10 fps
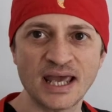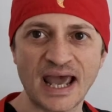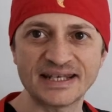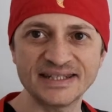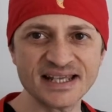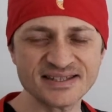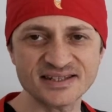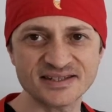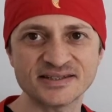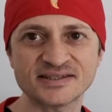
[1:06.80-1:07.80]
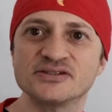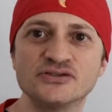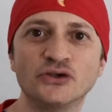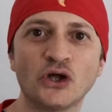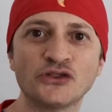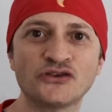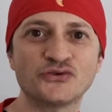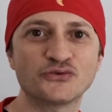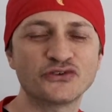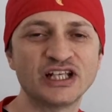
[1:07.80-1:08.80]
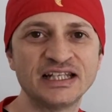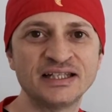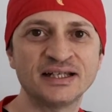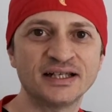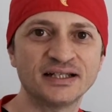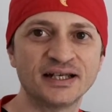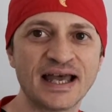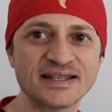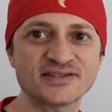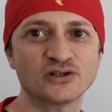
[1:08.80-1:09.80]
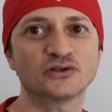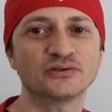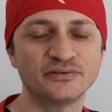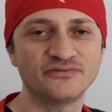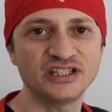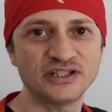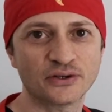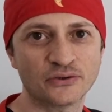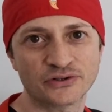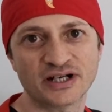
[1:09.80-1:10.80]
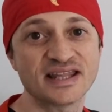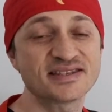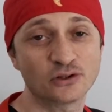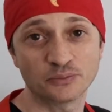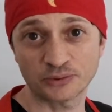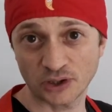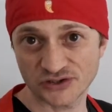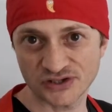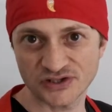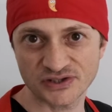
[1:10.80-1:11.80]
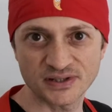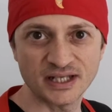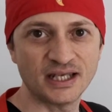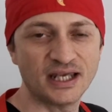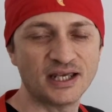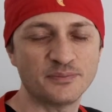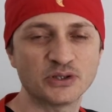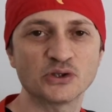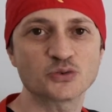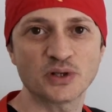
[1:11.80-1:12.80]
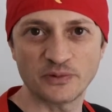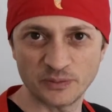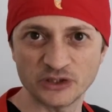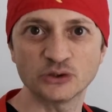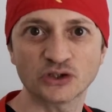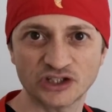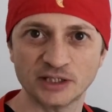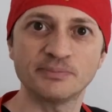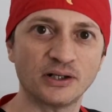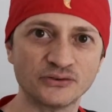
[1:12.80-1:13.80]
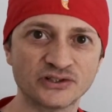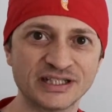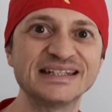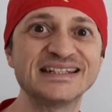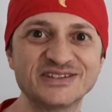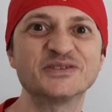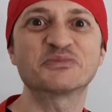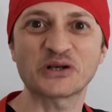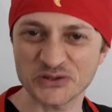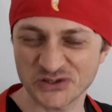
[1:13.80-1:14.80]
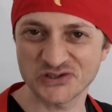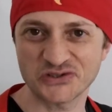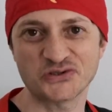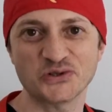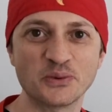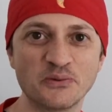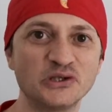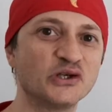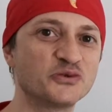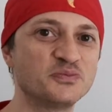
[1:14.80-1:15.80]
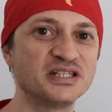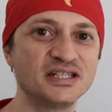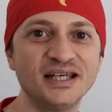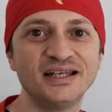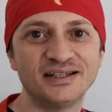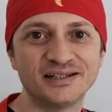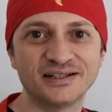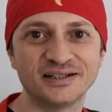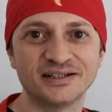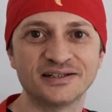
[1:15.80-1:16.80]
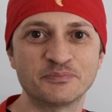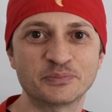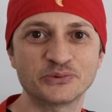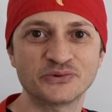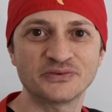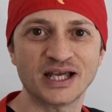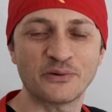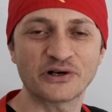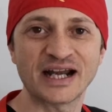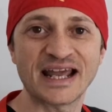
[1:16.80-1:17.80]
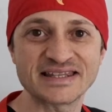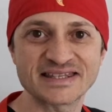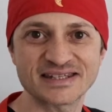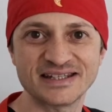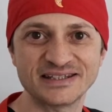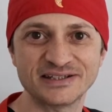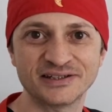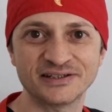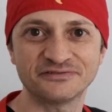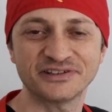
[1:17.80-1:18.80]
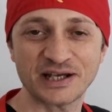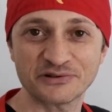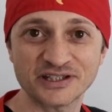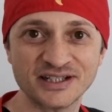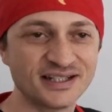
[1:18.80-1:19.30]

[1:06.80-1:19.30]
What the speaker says: And as this is not really a hands-on video or hands-on process, because we will be talking about indeed the process, so we will not be put our hands in the flour,